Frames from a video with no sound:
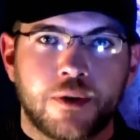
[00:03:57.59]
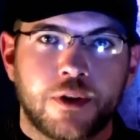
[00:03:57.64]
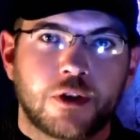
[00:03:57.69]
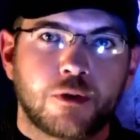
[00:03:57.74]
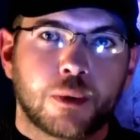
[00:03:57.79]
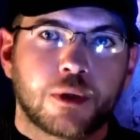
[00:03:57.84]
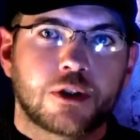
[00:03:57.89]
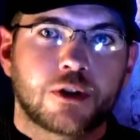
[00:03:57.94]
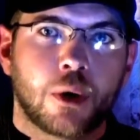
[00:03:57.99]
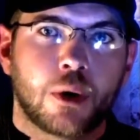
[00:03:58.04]

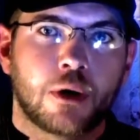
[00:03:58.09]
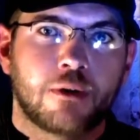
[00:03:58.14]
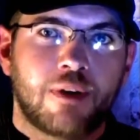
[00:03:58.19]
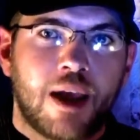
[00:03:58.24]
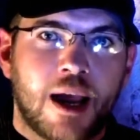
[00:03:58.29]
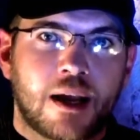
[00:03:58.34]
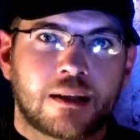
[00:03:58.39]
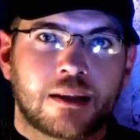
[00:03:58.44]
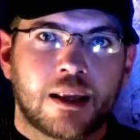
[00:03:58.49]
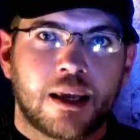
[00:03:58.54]
This will sort of
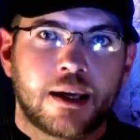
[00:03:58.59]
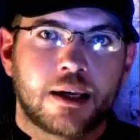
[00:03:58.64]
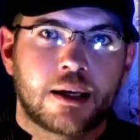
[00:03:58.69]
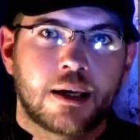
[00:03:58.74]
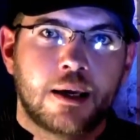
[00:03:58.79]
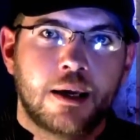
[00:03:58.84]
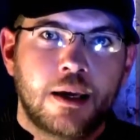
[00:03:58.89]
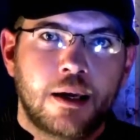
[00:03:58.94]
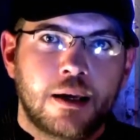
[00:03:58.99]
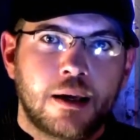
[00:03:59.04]
act like
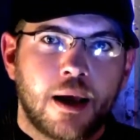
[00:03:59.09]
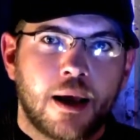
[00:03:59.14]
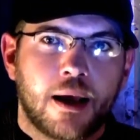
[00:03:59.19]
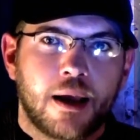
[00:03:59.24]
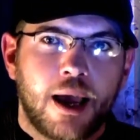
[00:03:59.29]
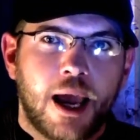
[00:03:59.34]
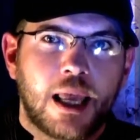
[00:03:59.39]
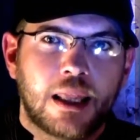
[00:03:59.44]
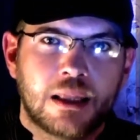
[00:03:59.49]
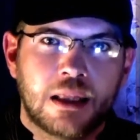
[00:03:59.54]
a
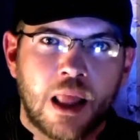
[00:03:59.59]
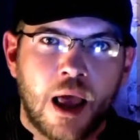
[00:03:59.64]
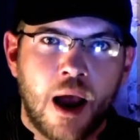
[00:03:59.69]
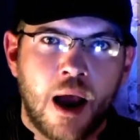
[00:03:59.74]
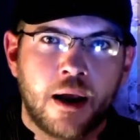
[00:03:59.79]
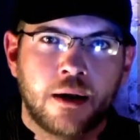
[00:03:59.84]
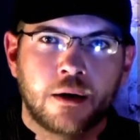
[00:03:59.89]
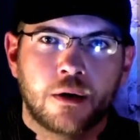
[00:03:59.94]
headline